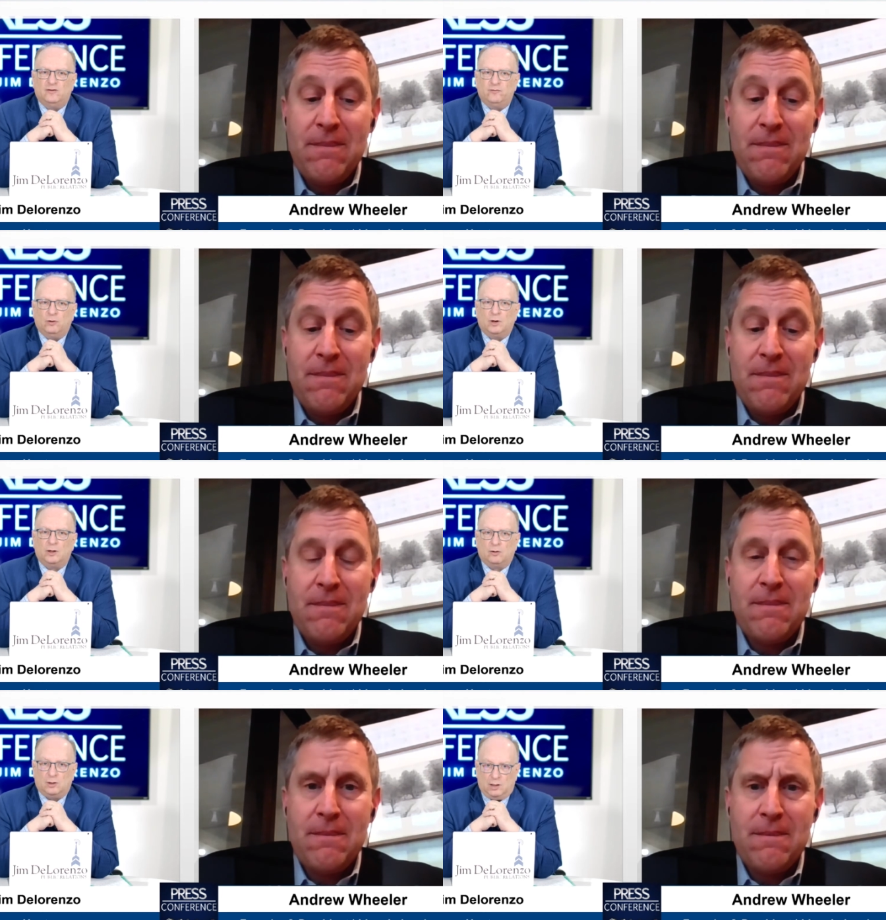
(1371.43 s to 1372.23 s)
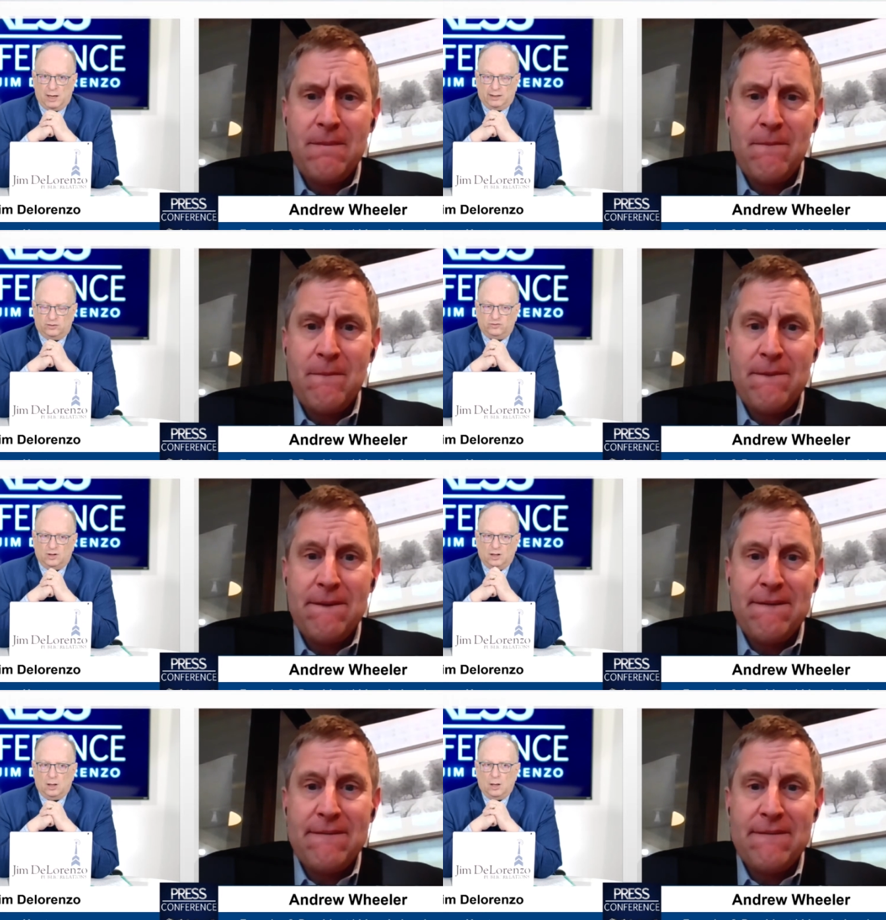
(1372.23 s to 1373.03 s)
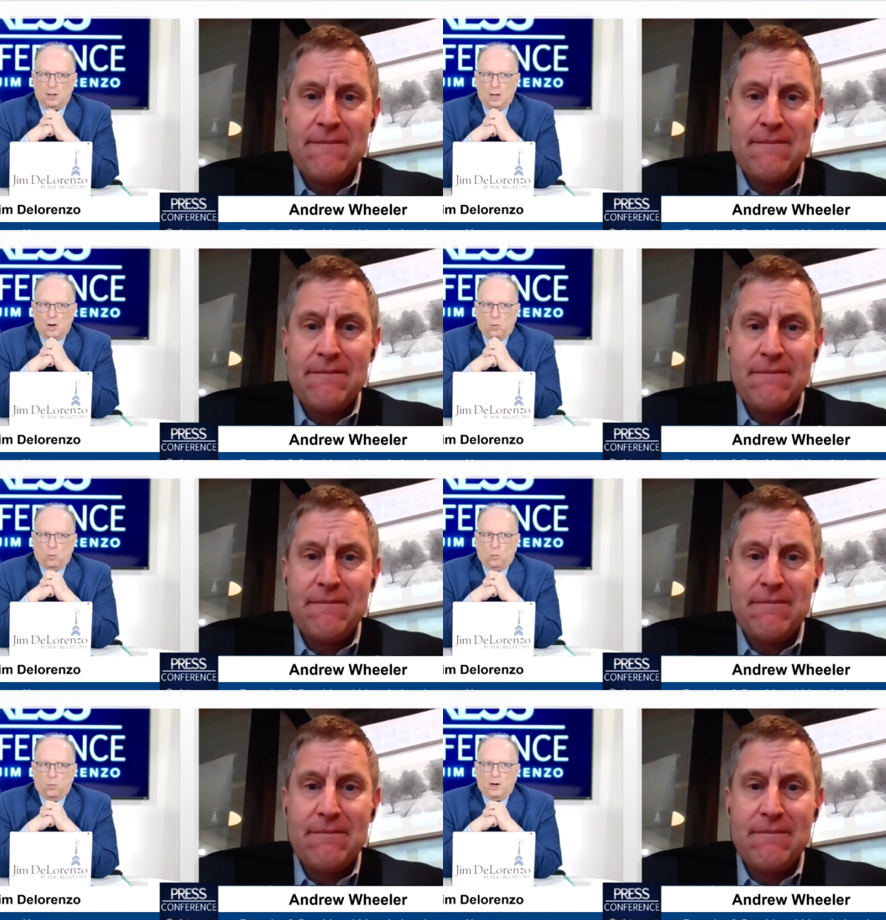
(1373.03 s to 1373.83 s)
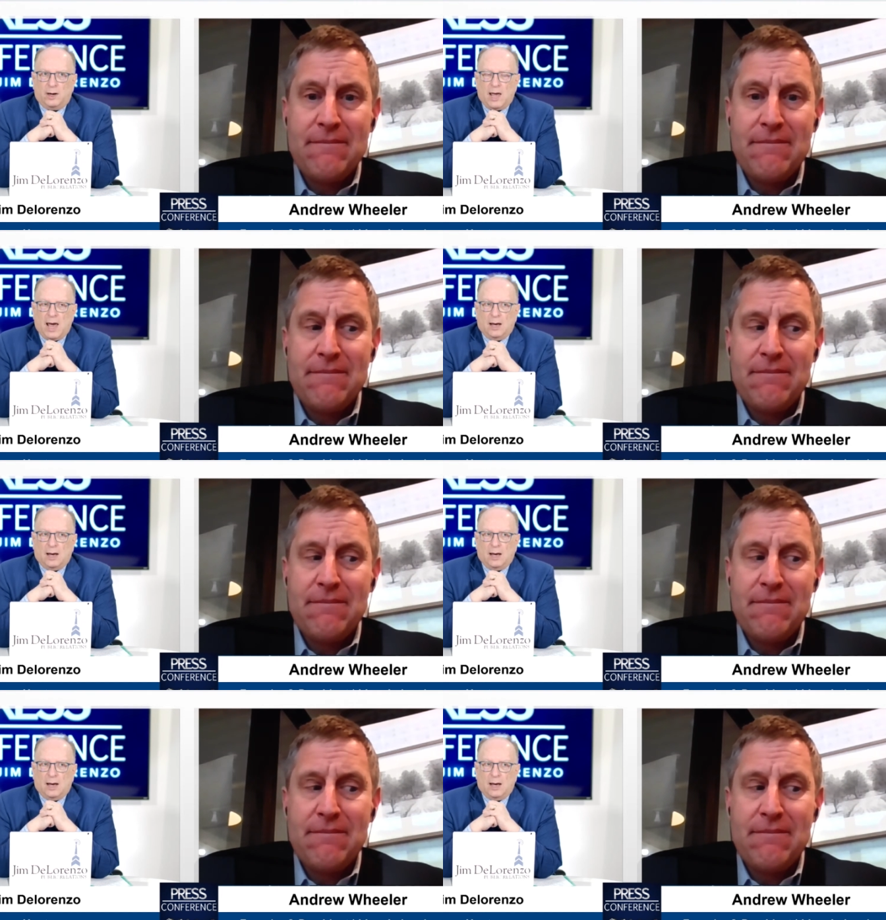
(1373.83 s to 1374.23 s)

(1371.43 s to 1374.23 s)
Speaker 1: of your your clients, what